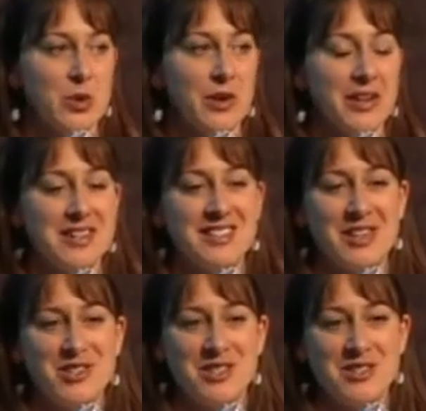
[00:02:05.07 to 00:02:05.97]

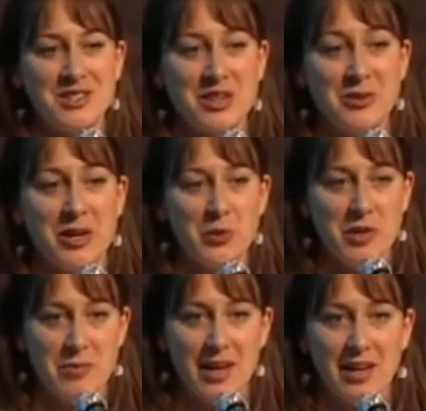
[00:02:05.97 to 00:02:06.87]
organizations around
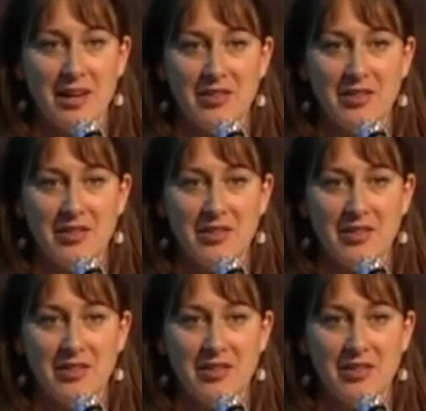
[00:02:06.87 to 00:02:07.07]
Winnipeg,